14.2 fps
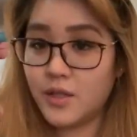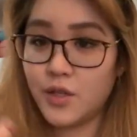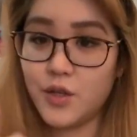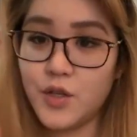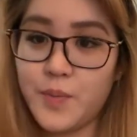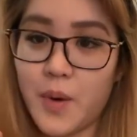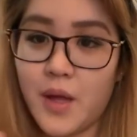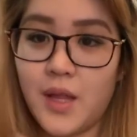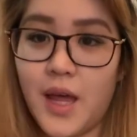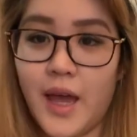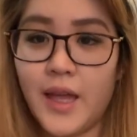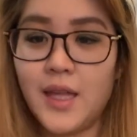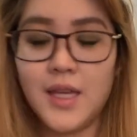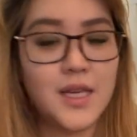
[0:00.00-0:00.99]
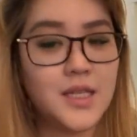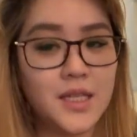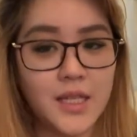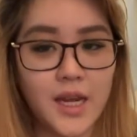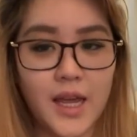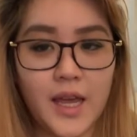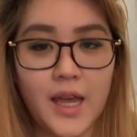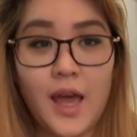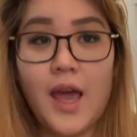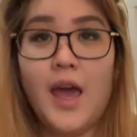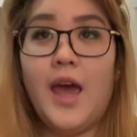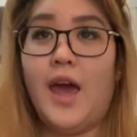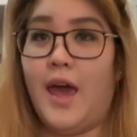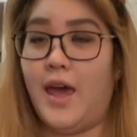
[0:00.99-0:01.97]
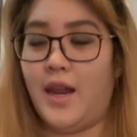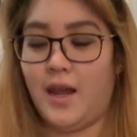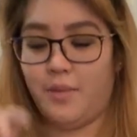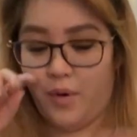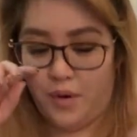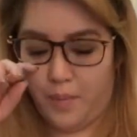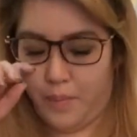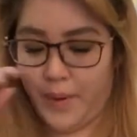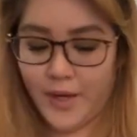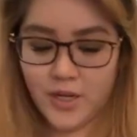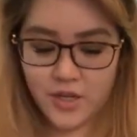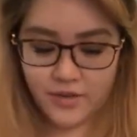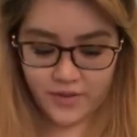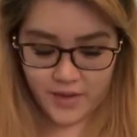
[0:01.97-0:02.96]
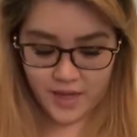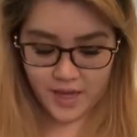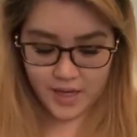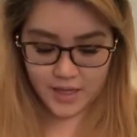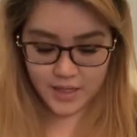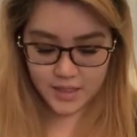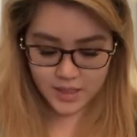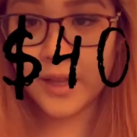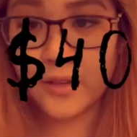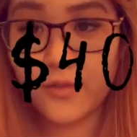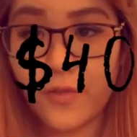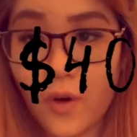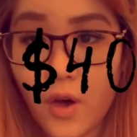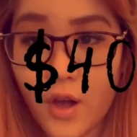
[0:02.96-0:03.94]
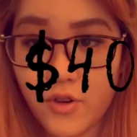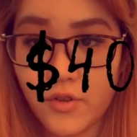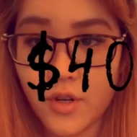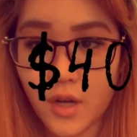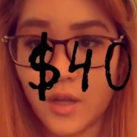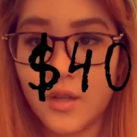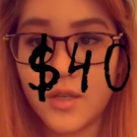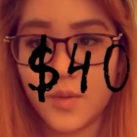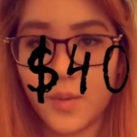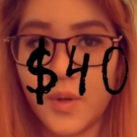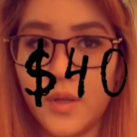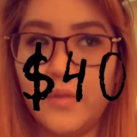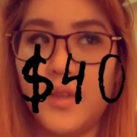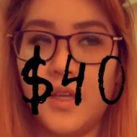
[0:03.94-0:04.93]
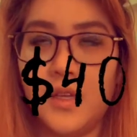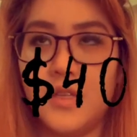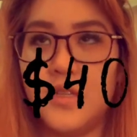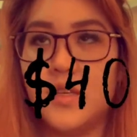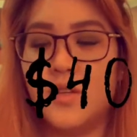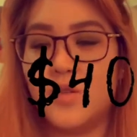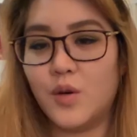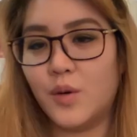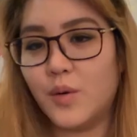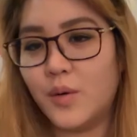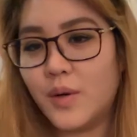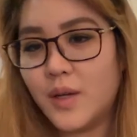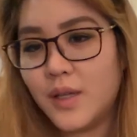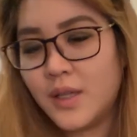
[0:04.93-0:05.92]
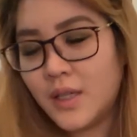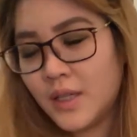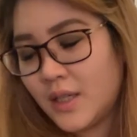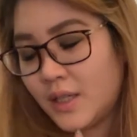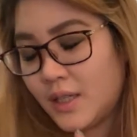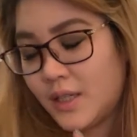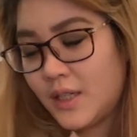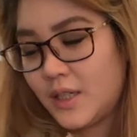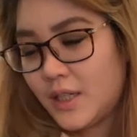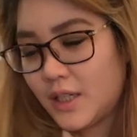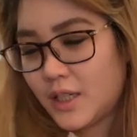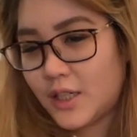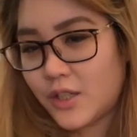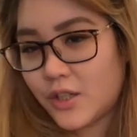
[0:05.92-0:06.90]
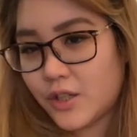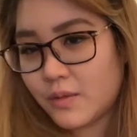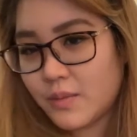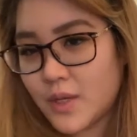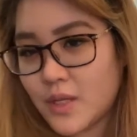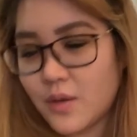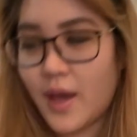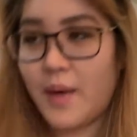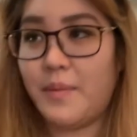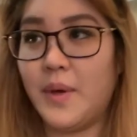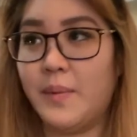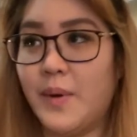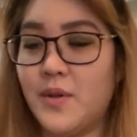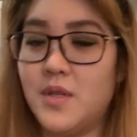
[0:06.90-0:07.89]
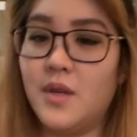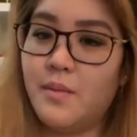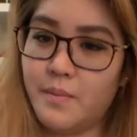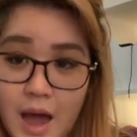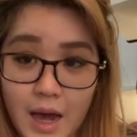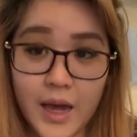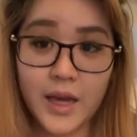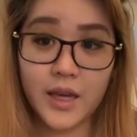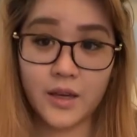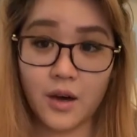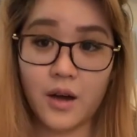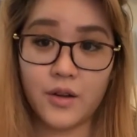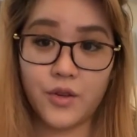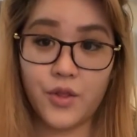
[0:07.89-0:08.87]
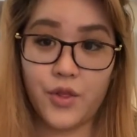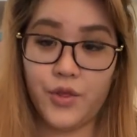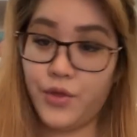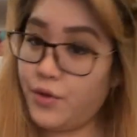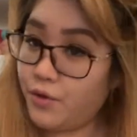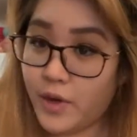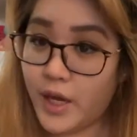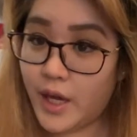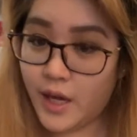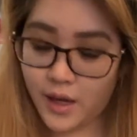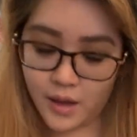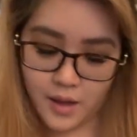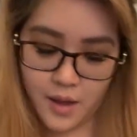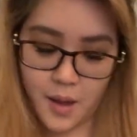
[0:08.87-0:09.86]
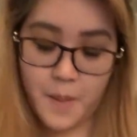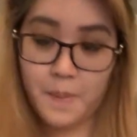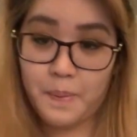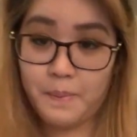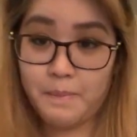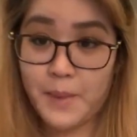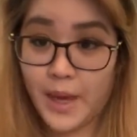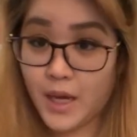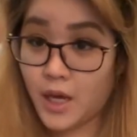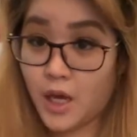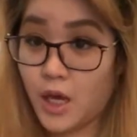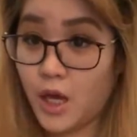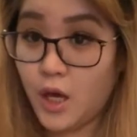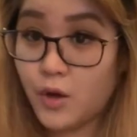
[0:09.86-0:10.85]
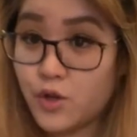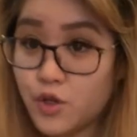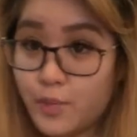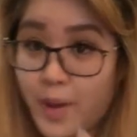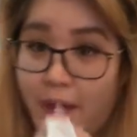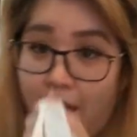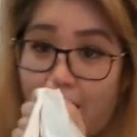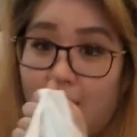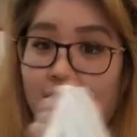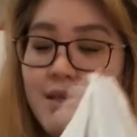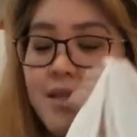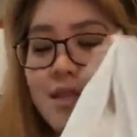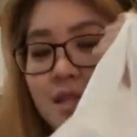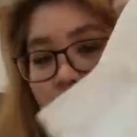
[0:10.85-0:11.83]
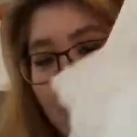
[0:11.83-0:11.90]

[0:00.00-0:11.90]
to Spotlight yesterday and I bought a bunch of things, like $400 worth of things, so I shouldn't be so happy about it. I got three mega huge bags